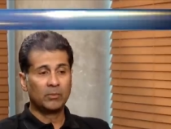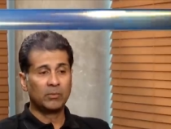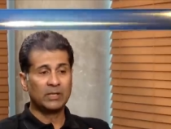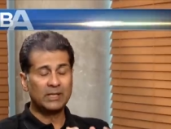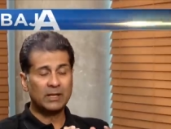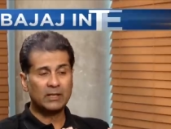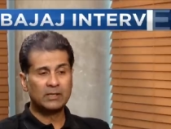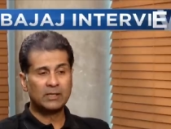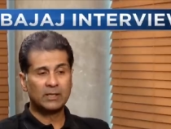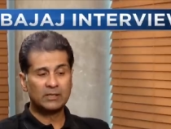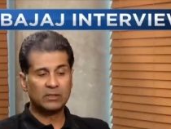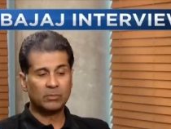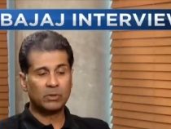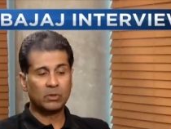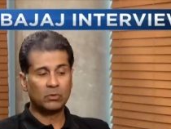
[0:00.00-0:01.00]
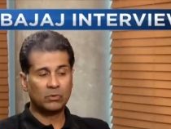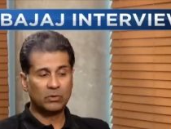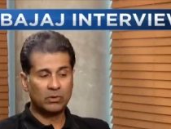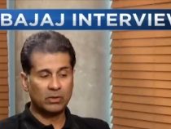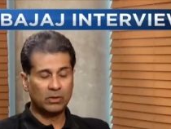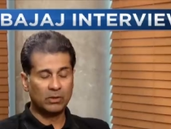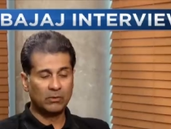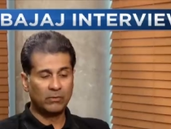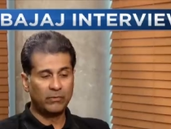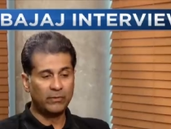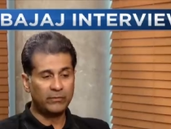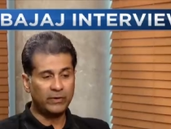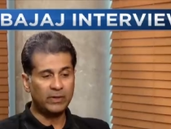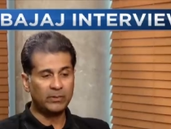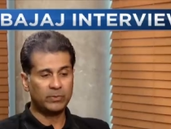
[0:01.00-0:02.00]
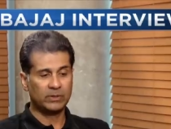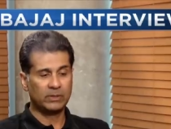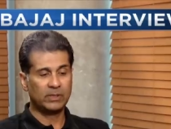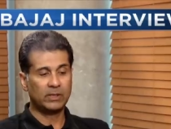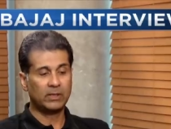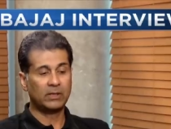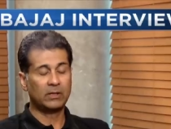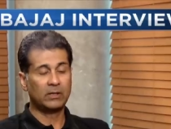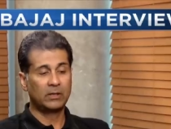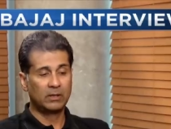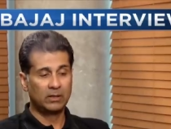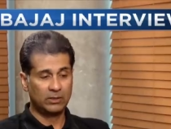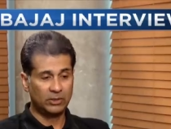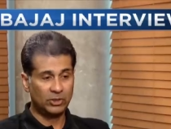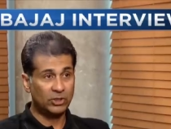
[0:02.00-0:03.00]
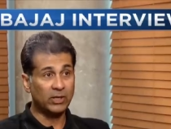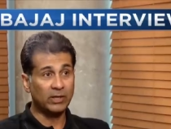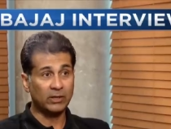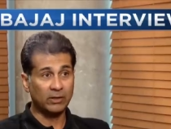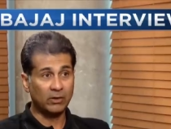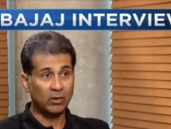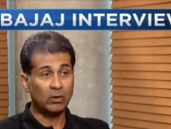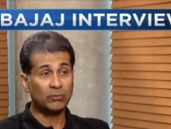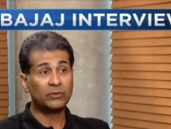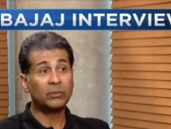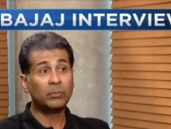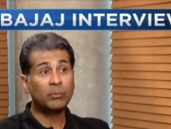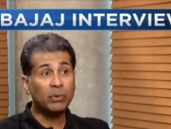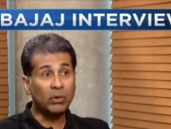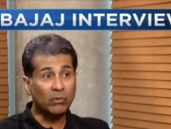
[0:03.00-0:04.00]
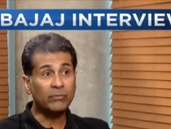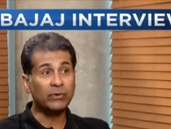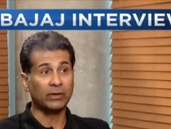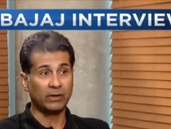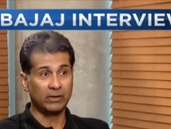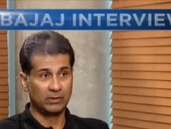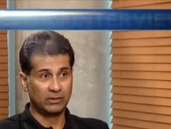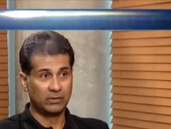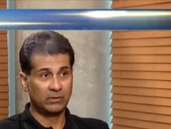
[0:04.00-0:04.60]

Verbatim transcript: Bajaj has about 50 percent share of the profit